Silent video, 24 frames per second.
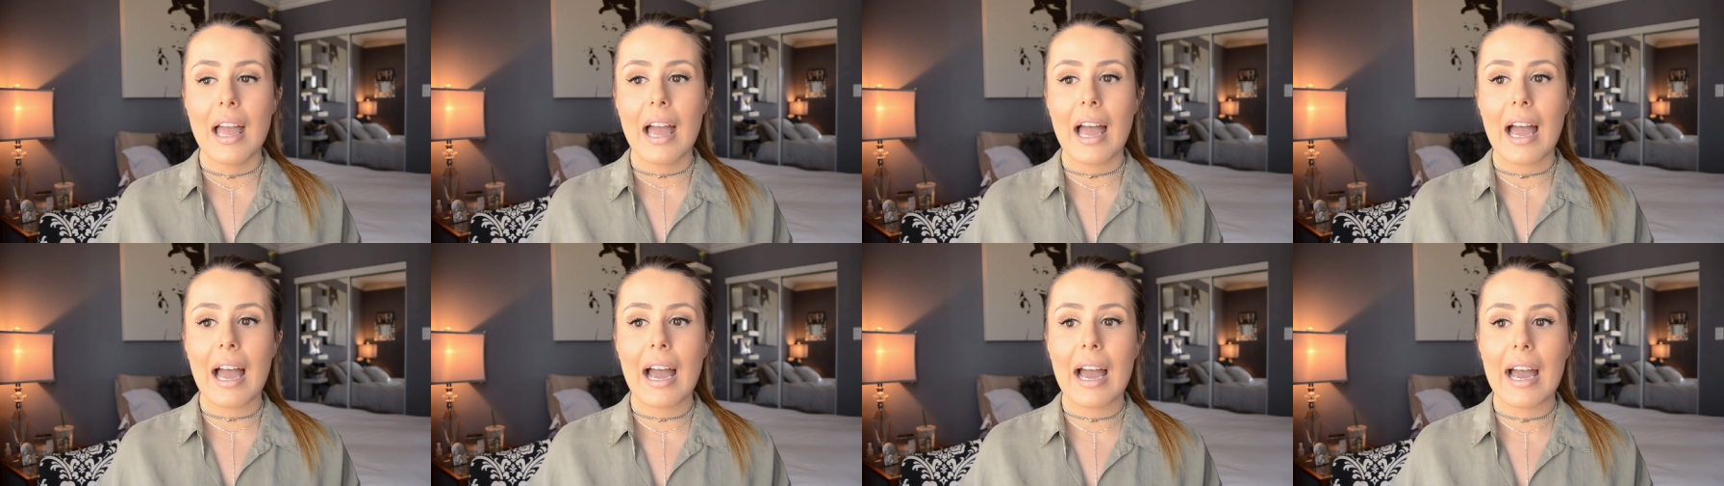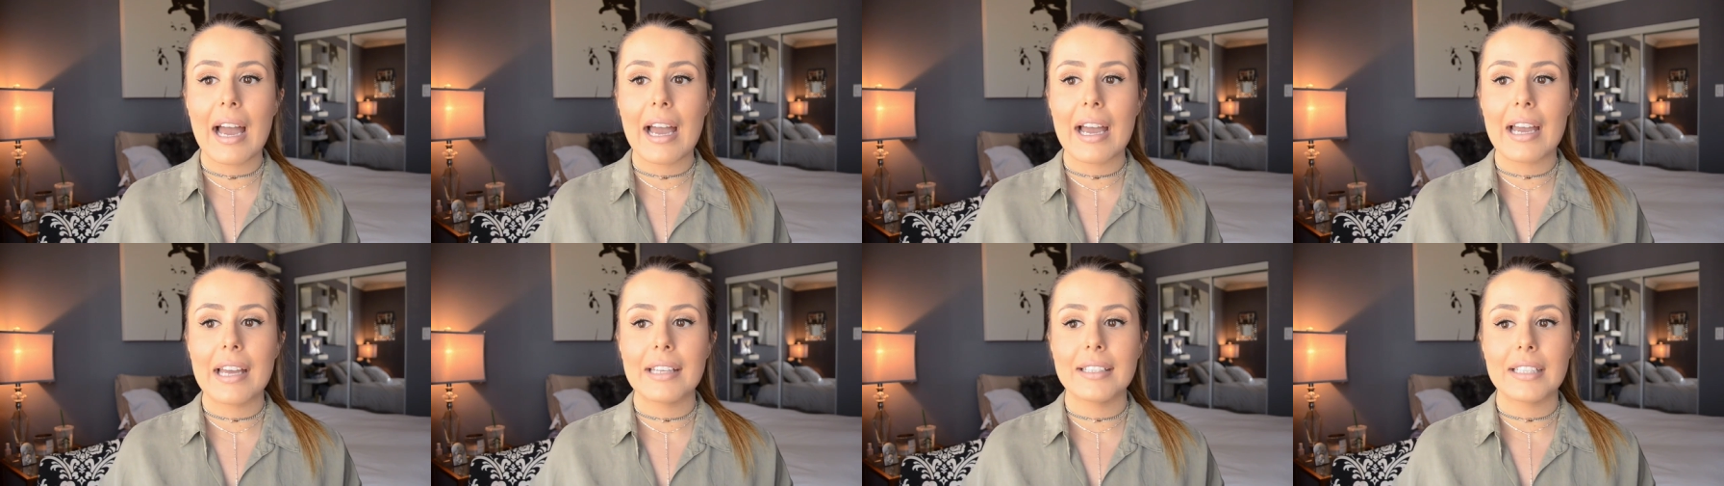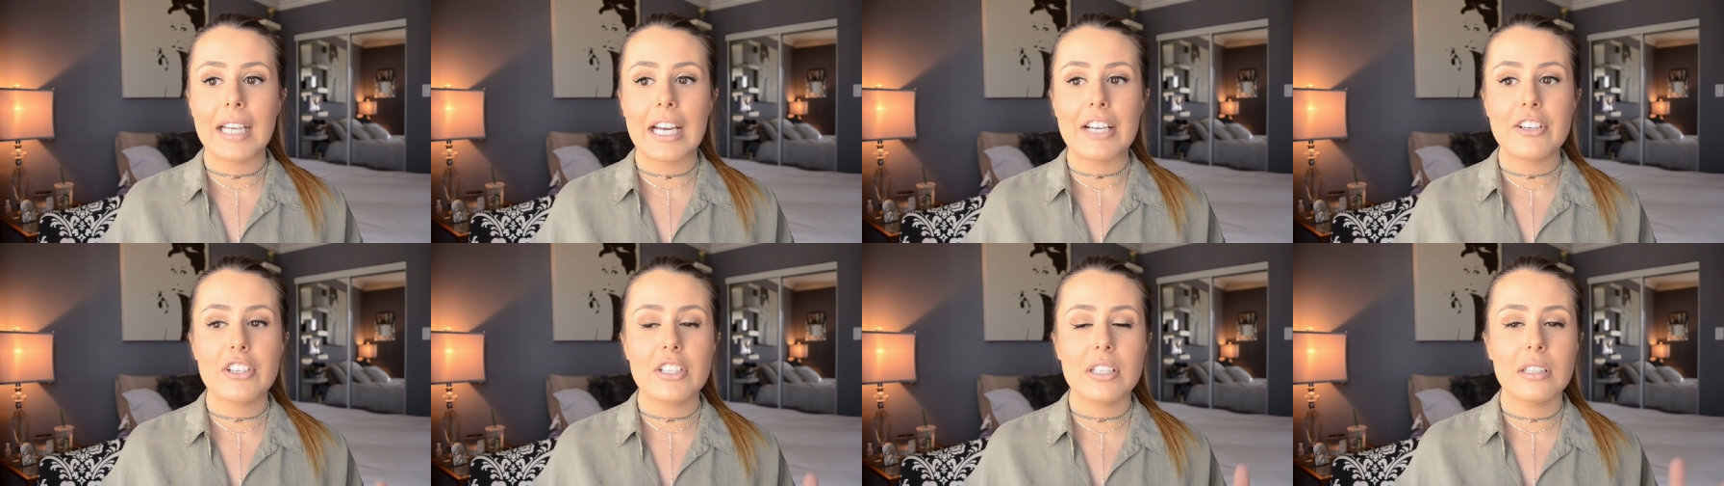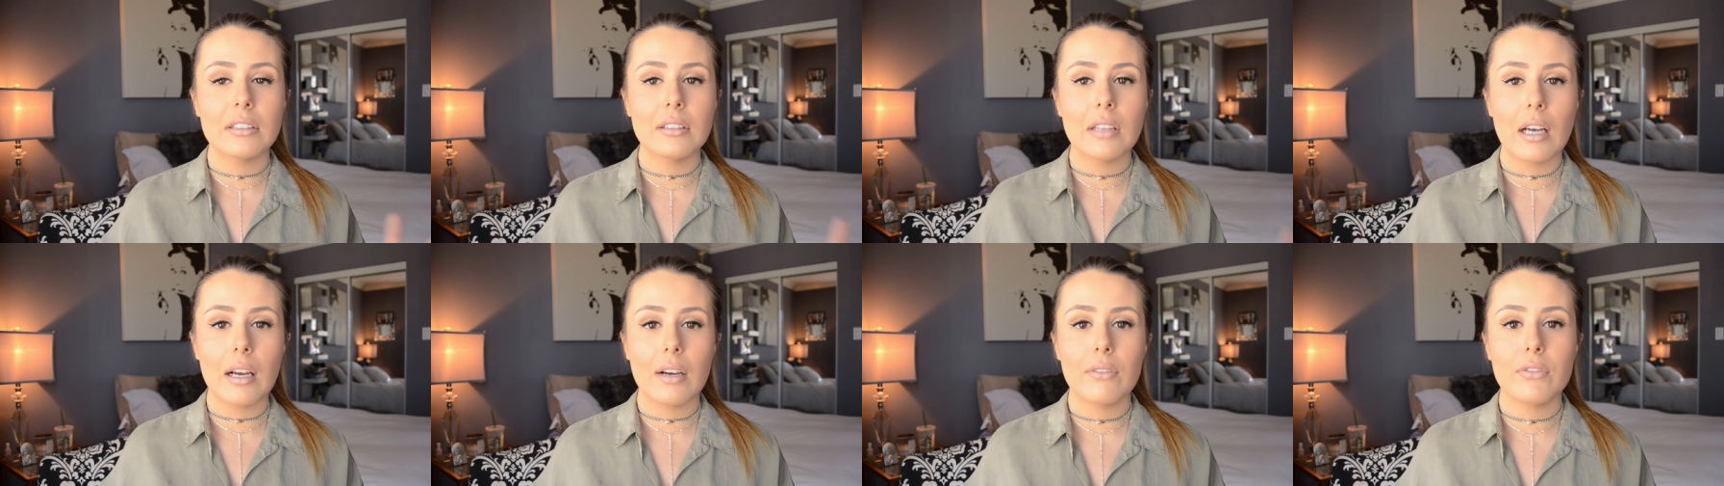and I just
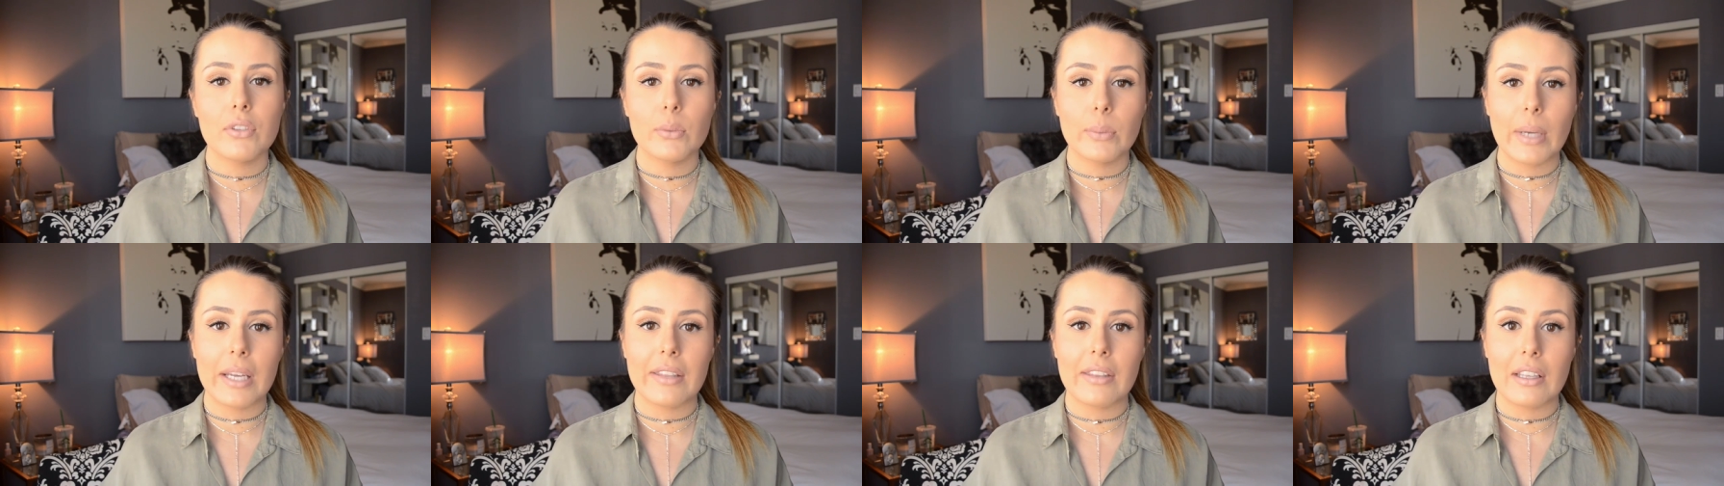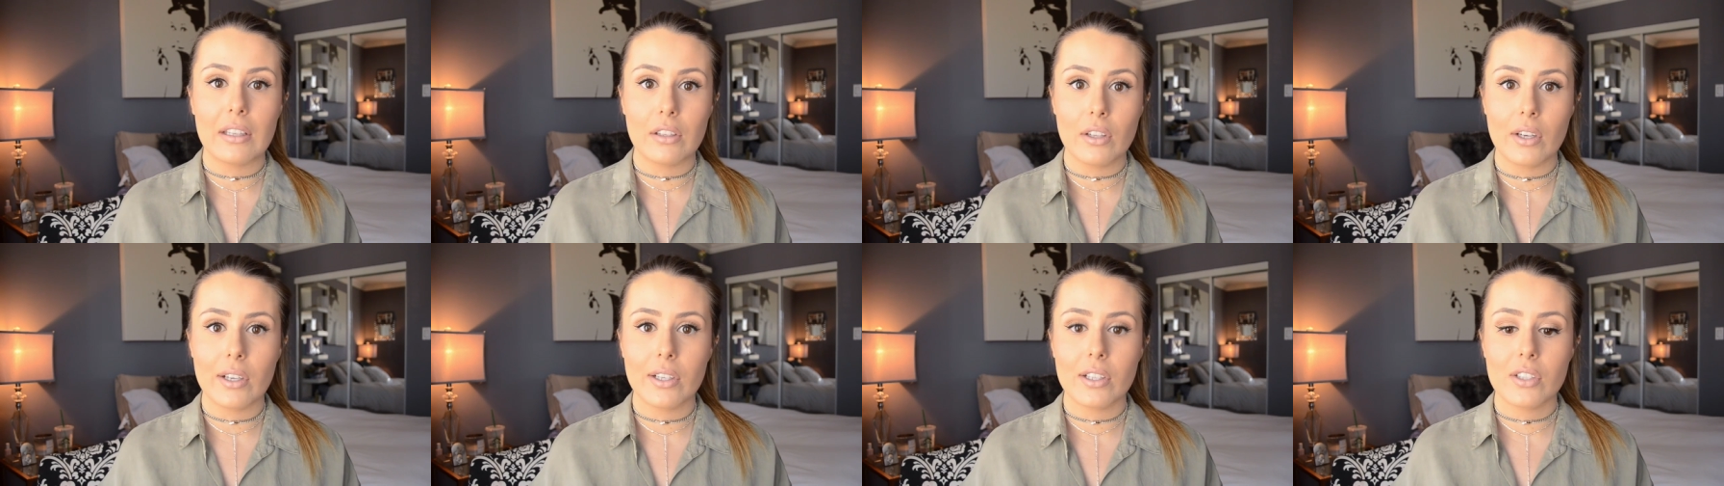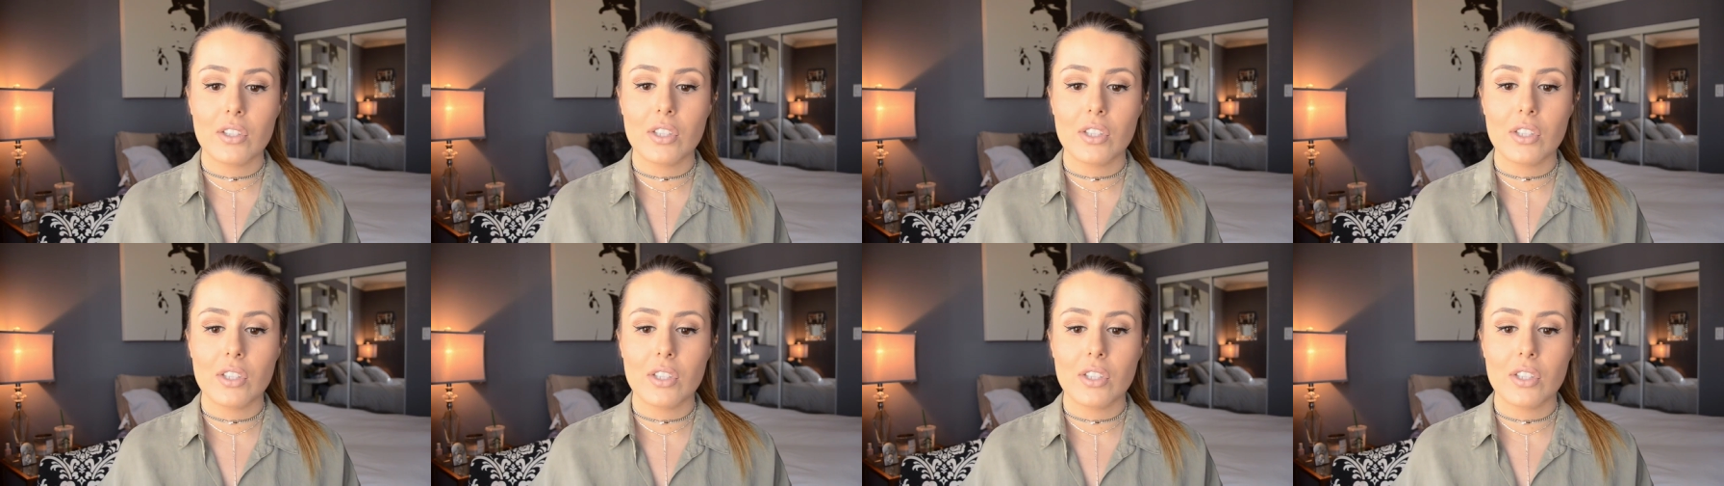love the way they look.